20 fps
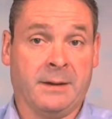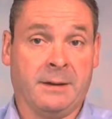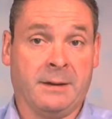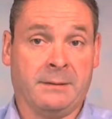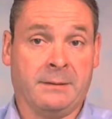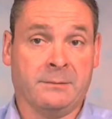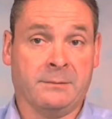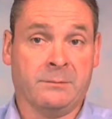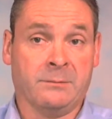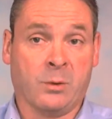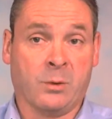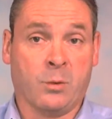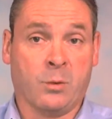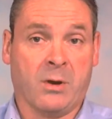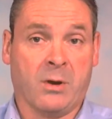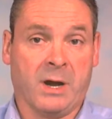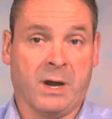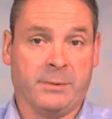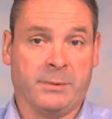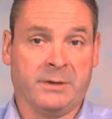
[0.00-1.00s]

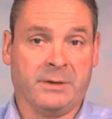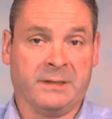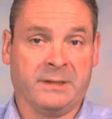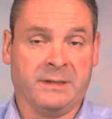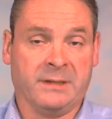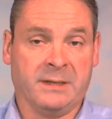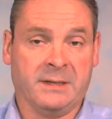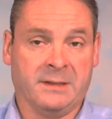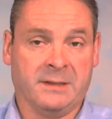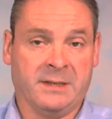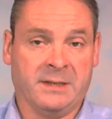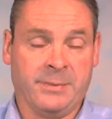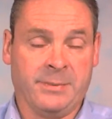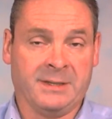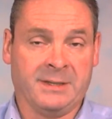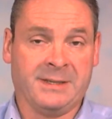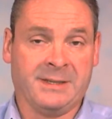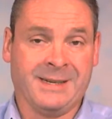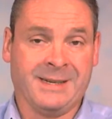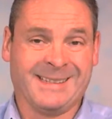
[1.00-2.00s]
requirement, and the
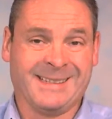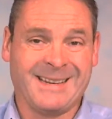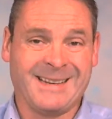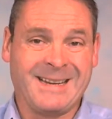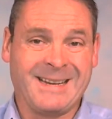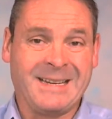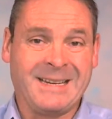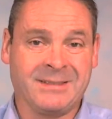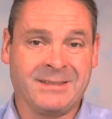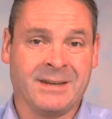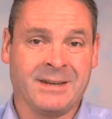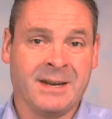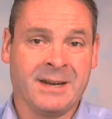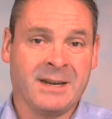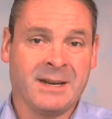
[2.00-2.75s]
ability at least